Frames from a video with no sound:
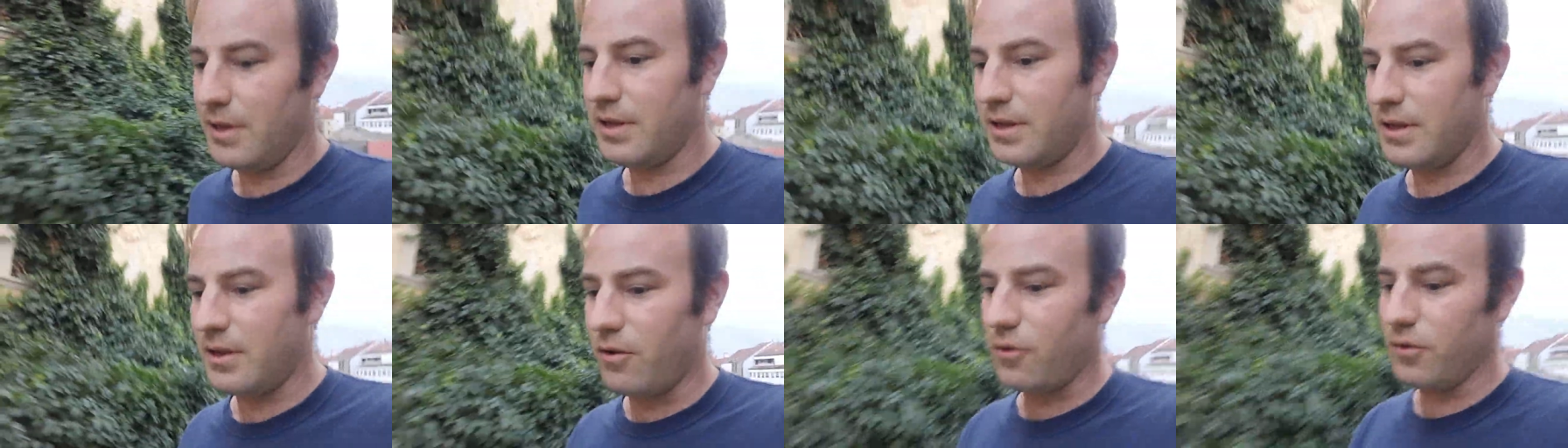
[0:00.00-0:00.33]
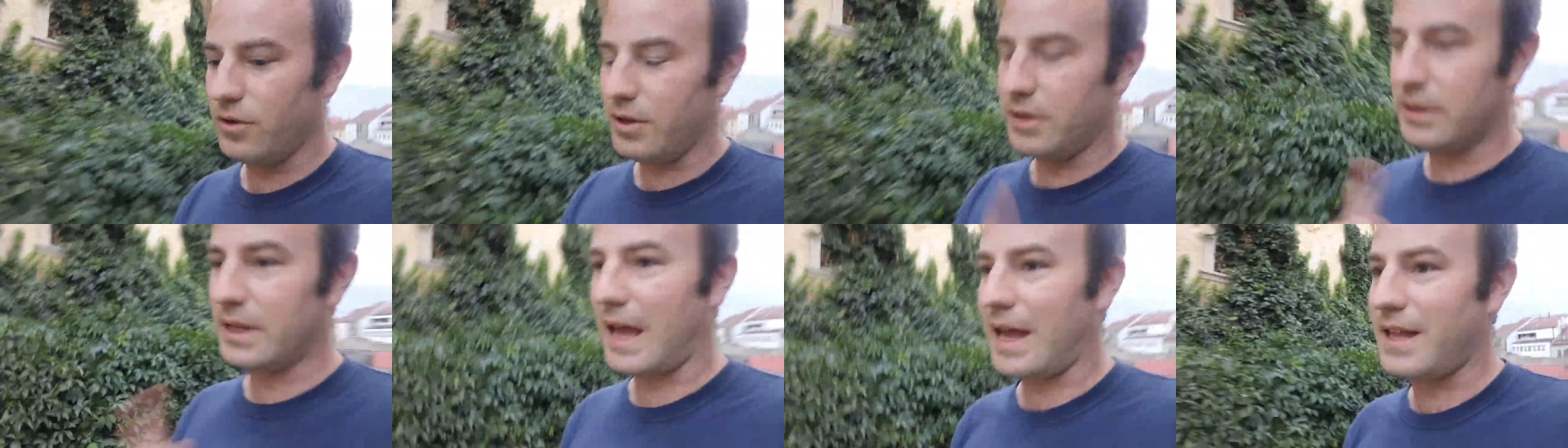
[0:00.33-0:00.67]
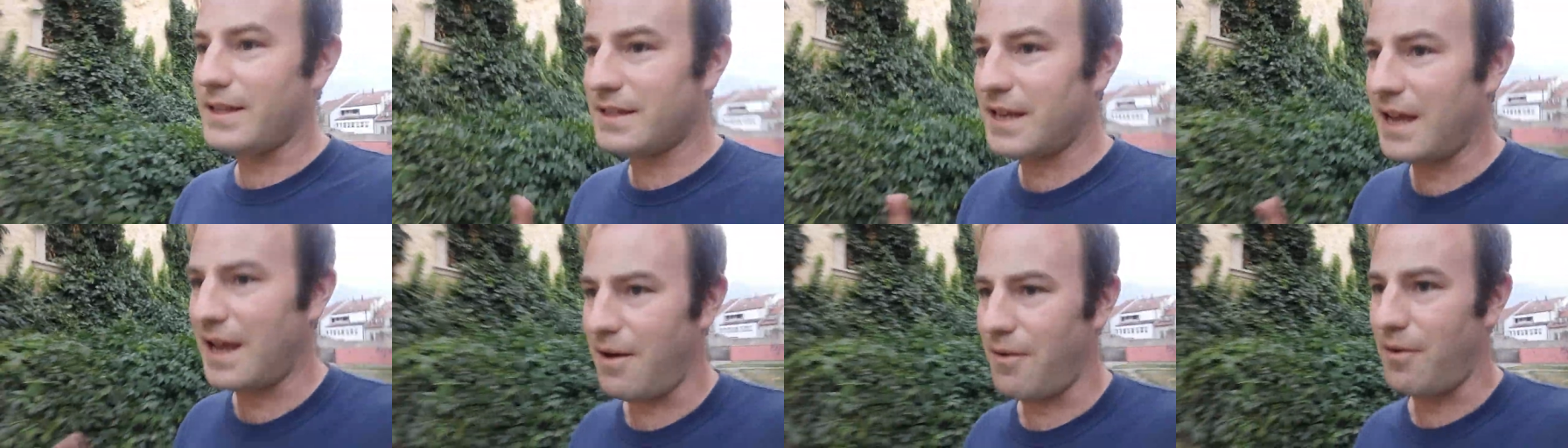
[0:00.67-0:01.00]
or that
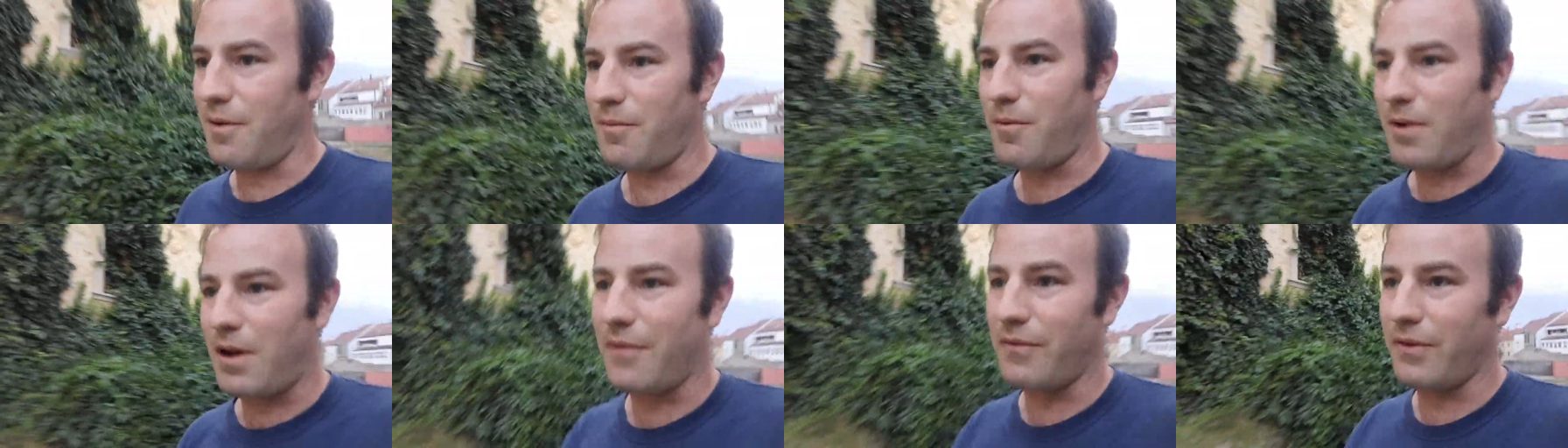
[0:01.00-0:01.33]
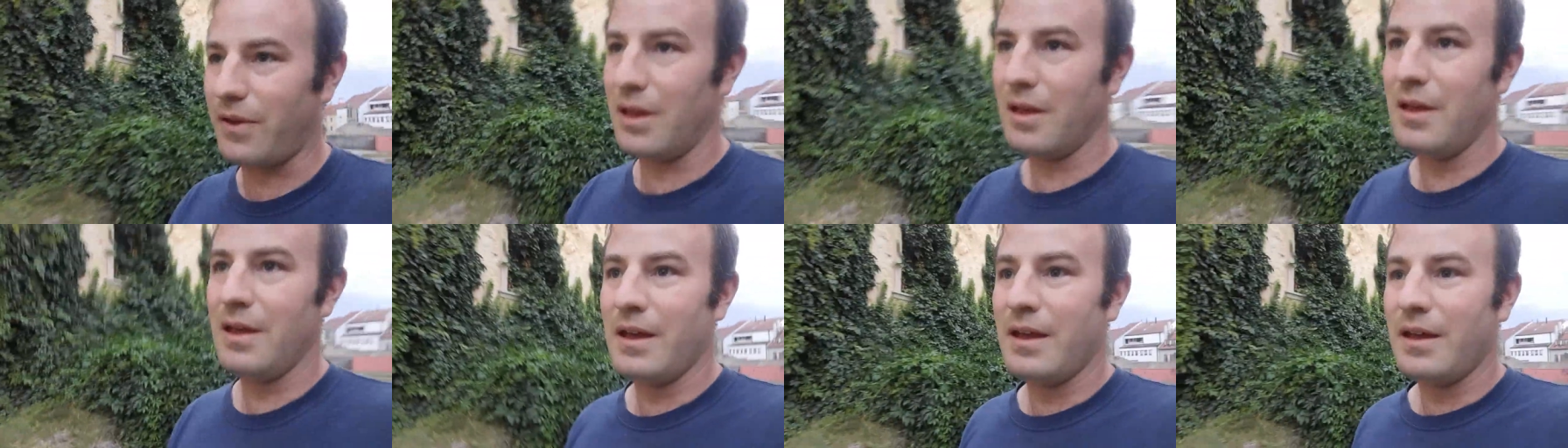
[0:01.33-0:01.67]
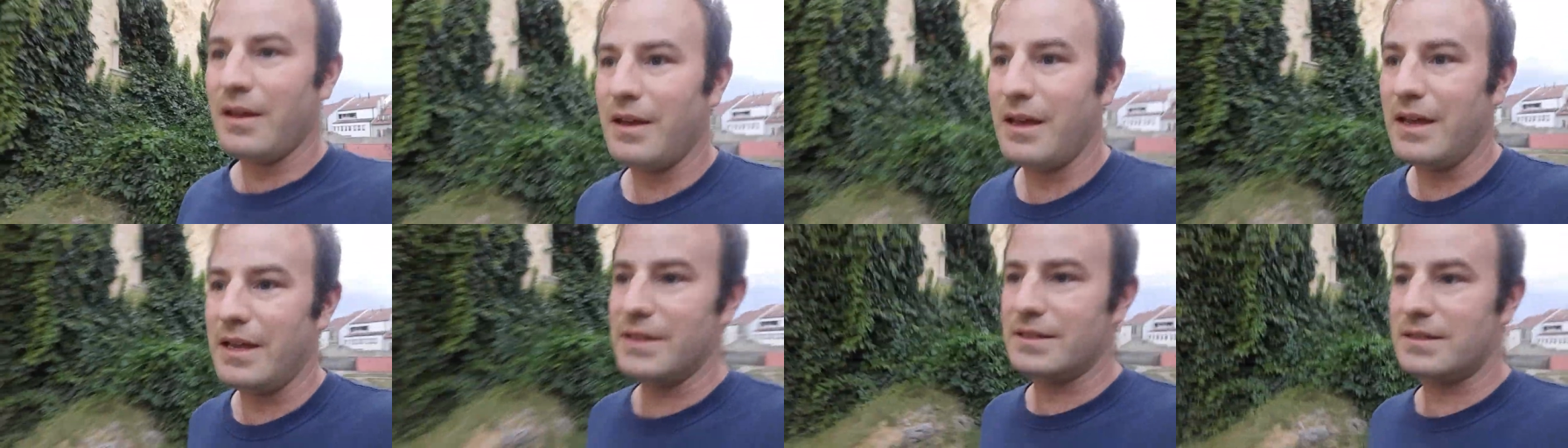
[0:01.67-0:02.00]
tower rather,
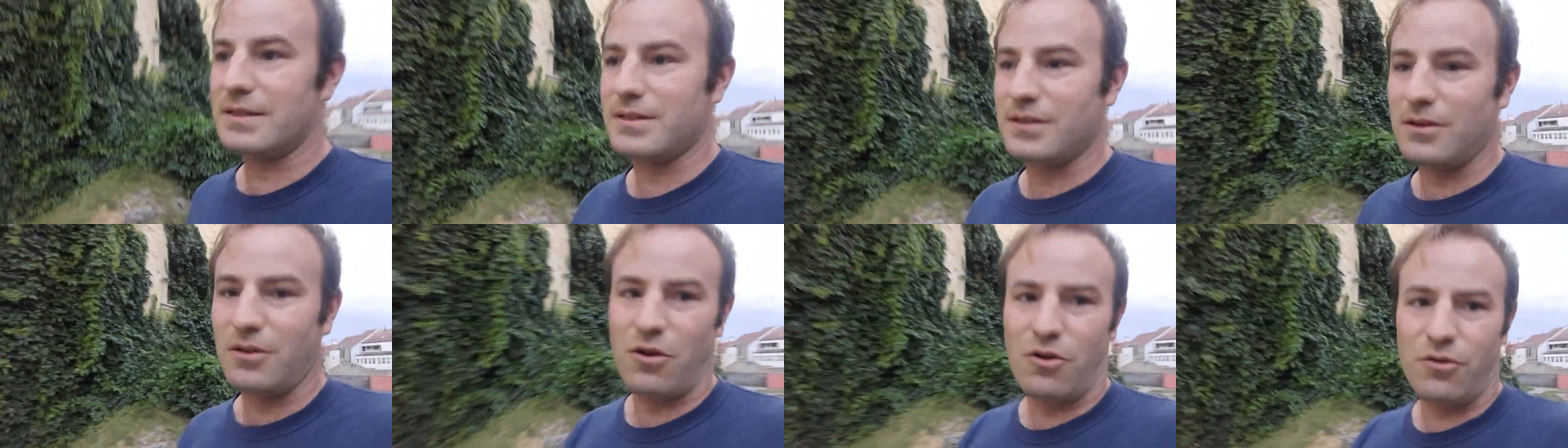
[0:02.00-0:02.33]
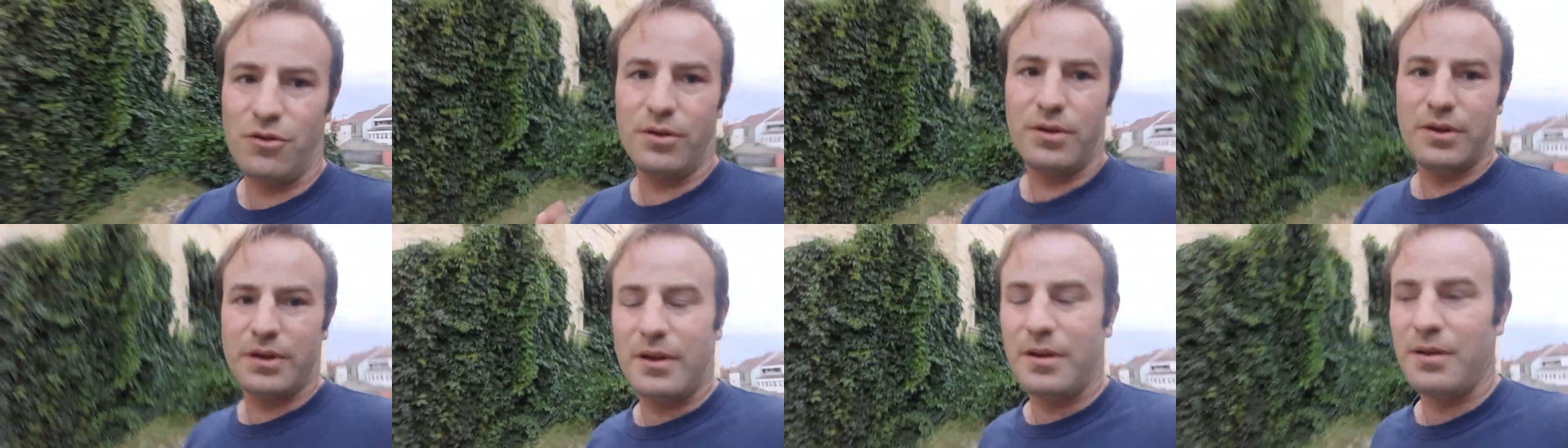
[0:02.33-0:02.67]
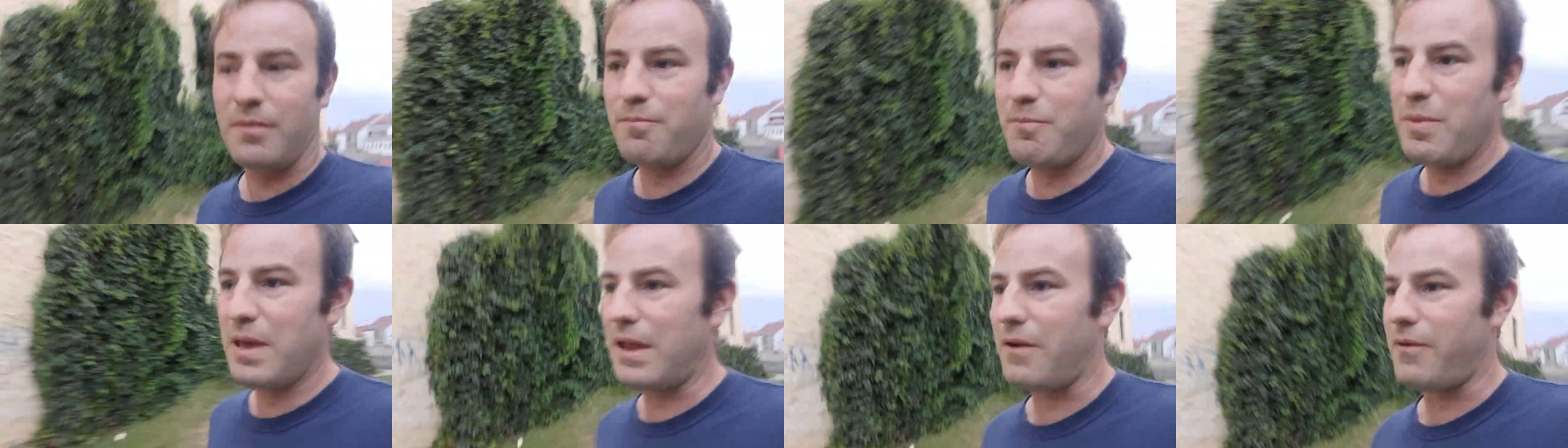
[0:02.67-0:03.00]
is on the
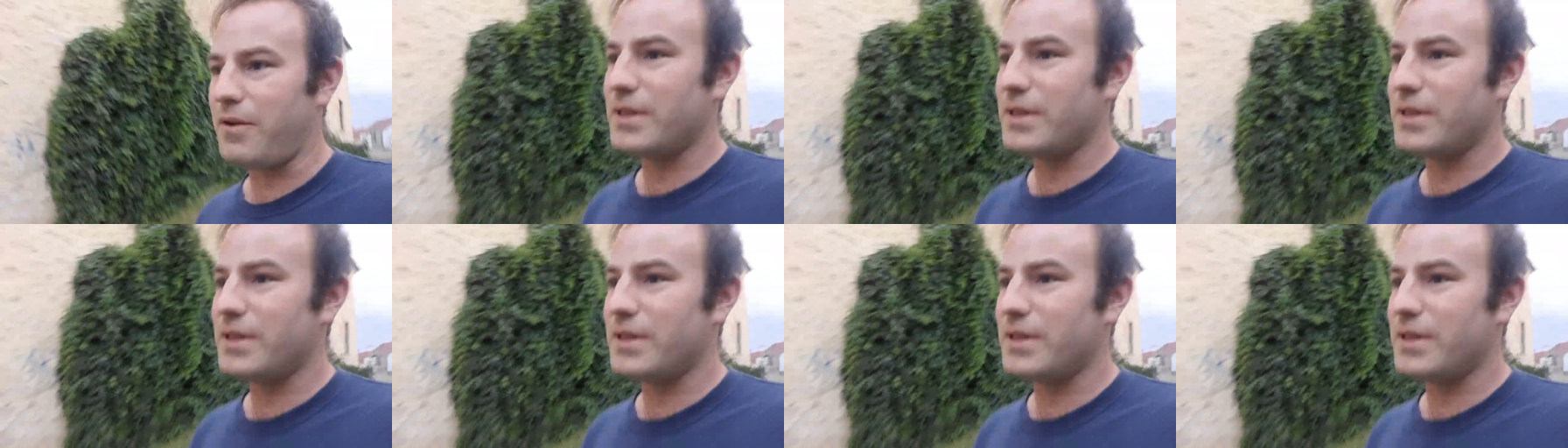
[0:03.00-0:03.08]
beer.